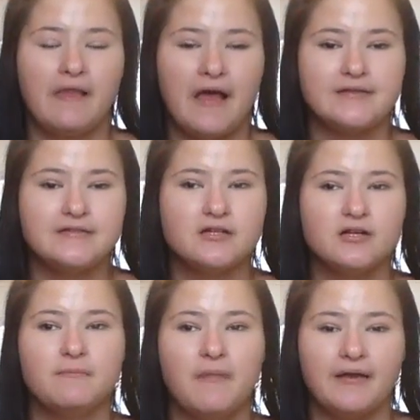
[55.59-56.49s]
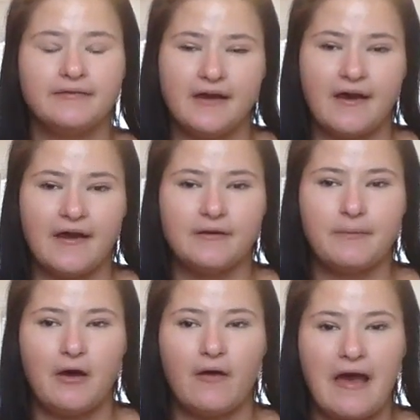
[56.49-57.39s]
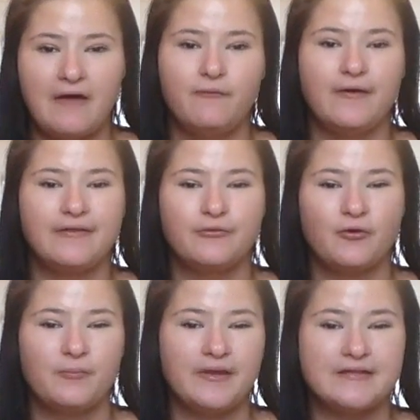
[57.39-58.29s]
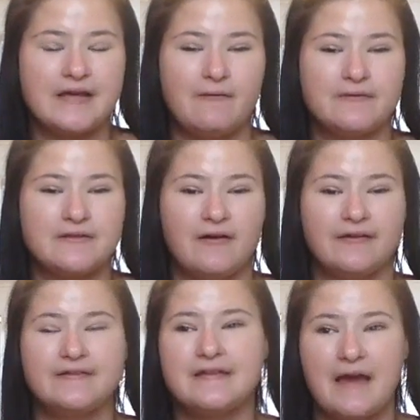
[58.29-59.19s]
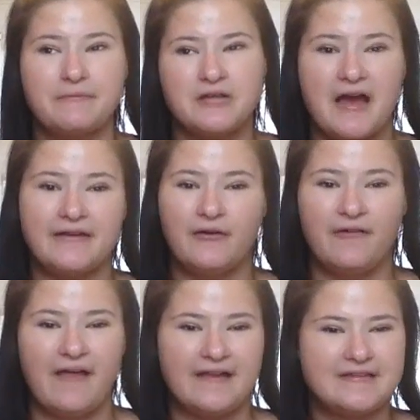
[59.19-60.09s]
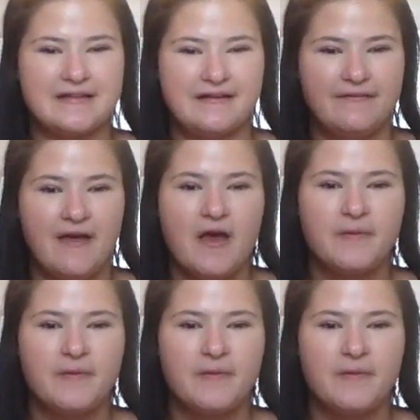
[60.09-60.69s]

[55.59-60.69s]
last year mine died about halfway through because I was on Snapchat and all that stuff,